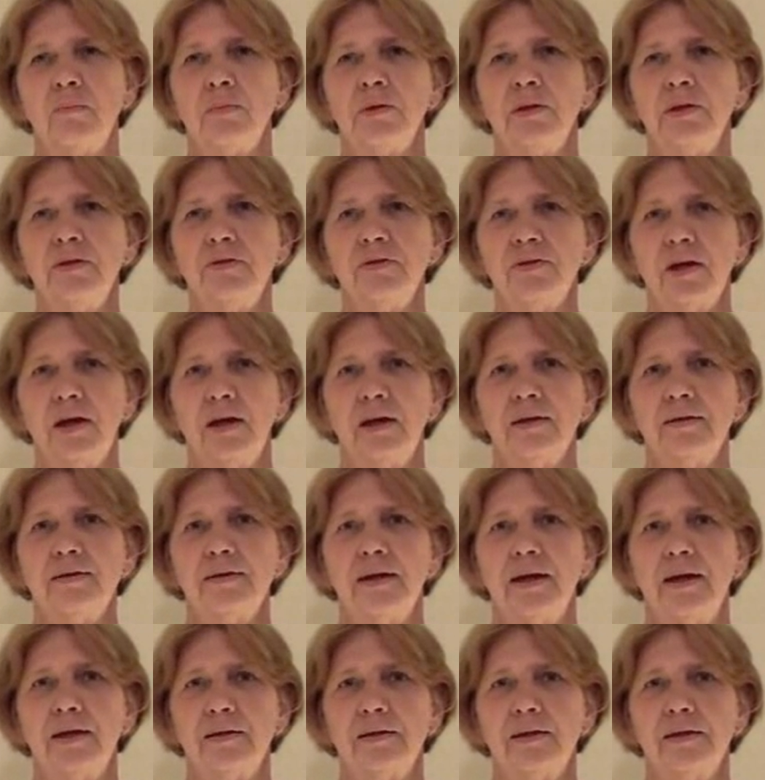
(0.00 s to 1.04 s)
Please
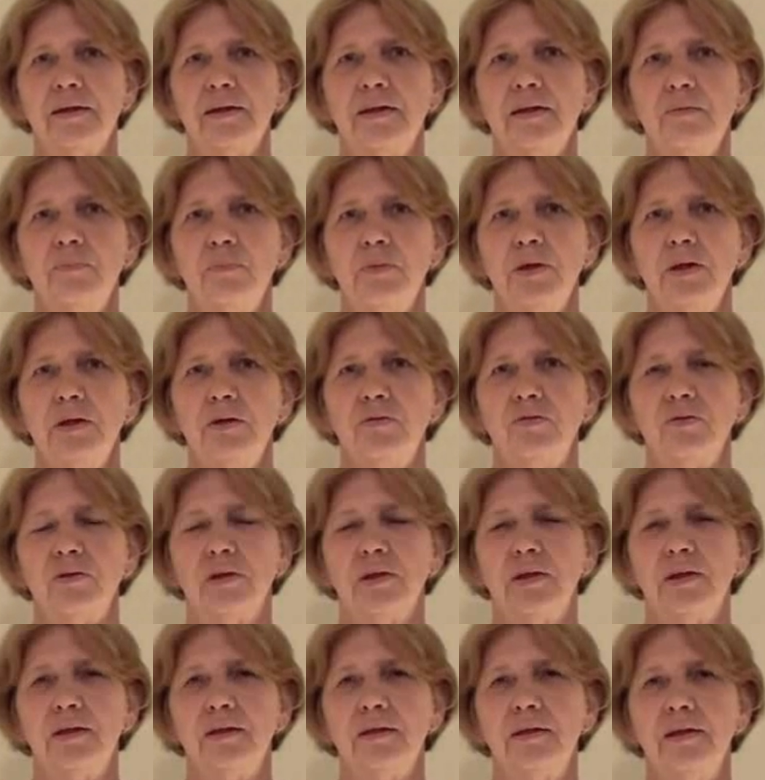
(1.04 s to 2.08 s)
contact DEP for
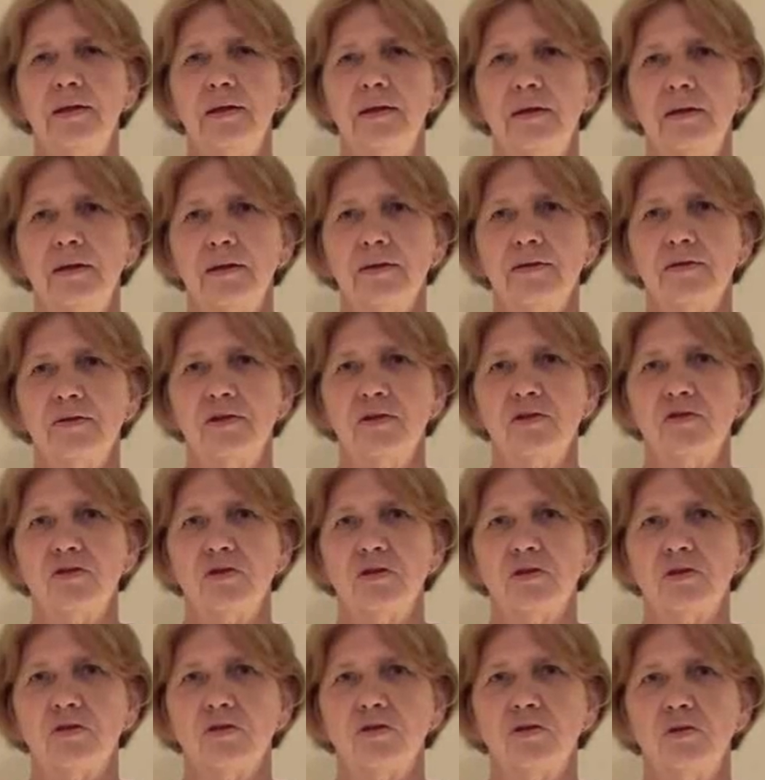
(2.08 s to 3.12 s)
any needed
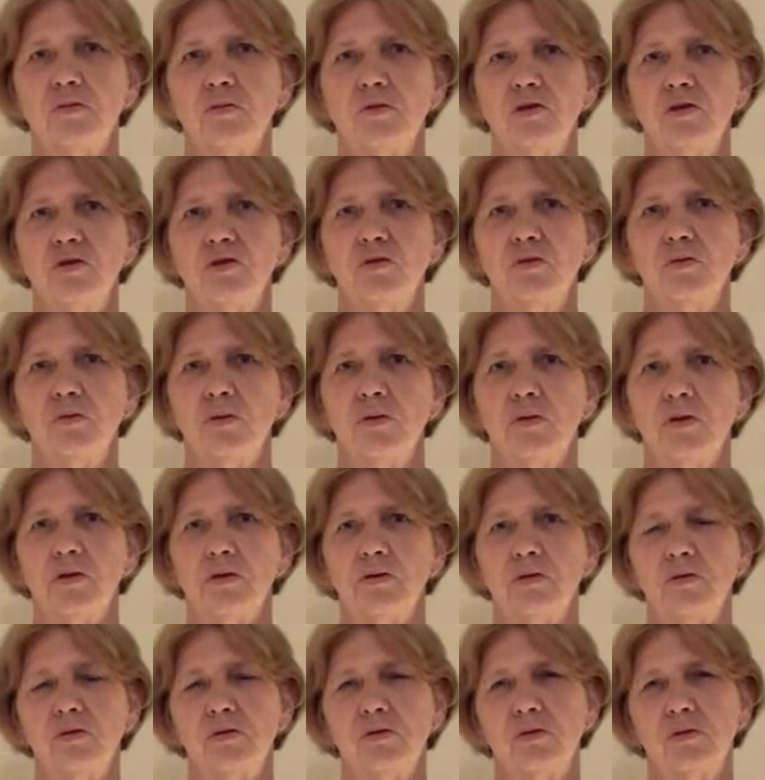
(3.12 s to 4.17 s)
assistance to ensure that
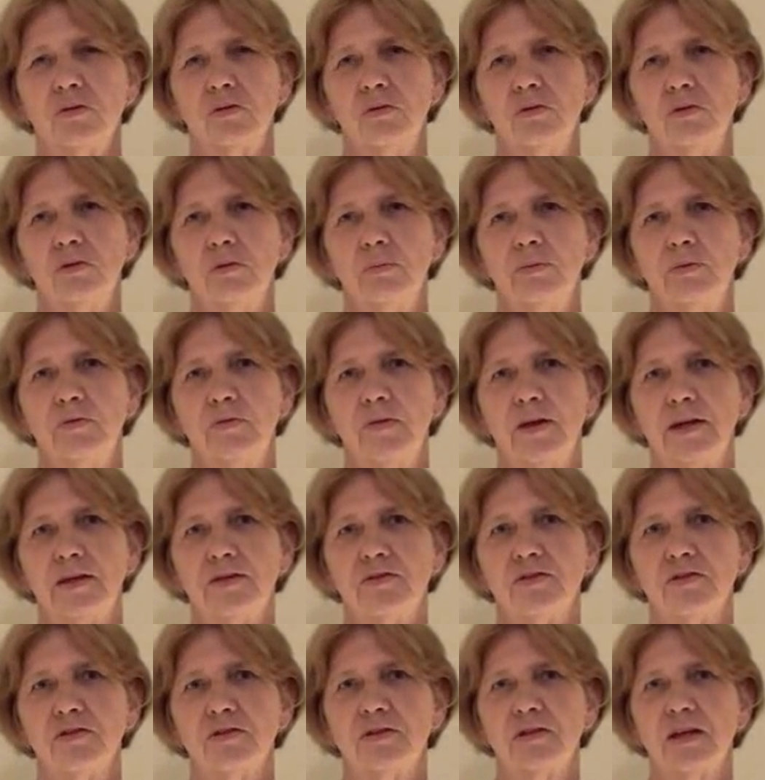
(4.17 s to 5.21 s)
your school
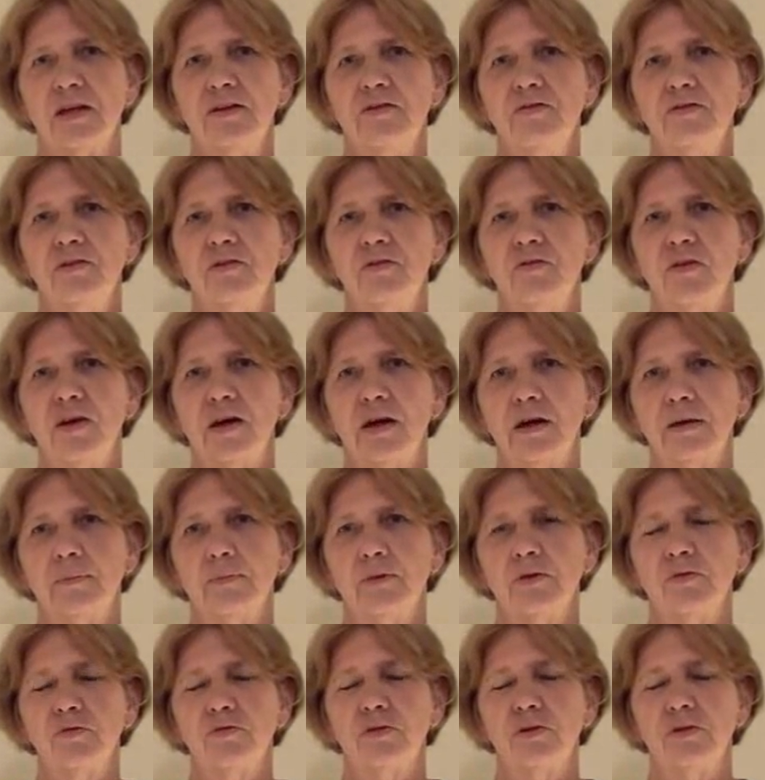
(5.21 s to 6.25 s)
provides a safe
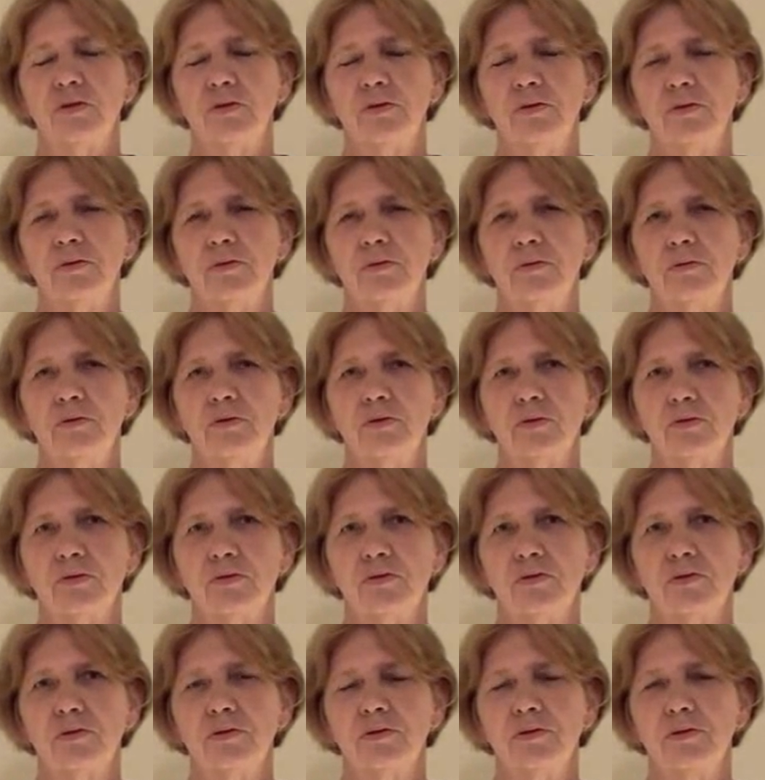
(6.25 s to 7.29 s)
environment for you, your
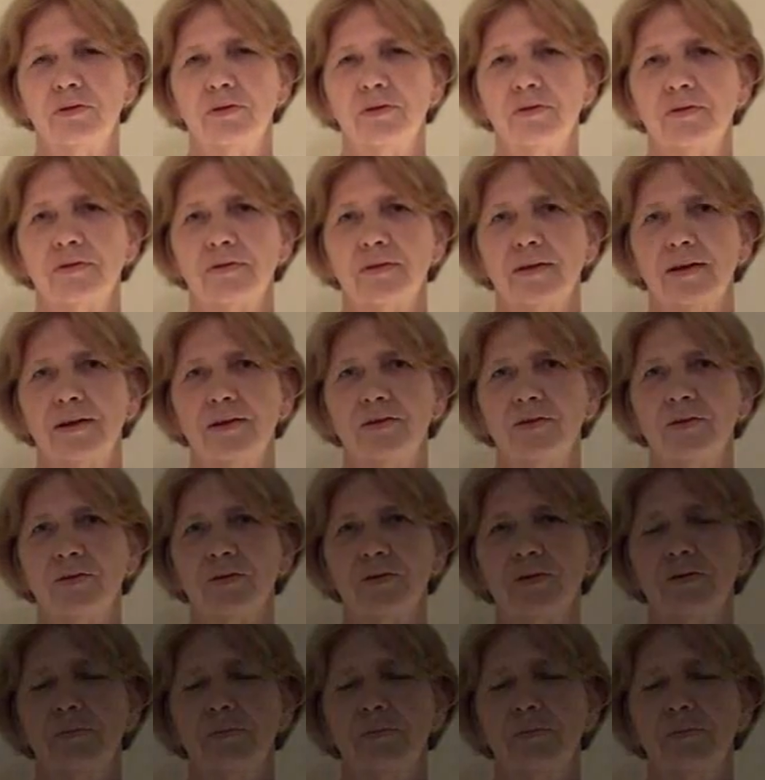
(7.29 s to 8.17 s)
students, and your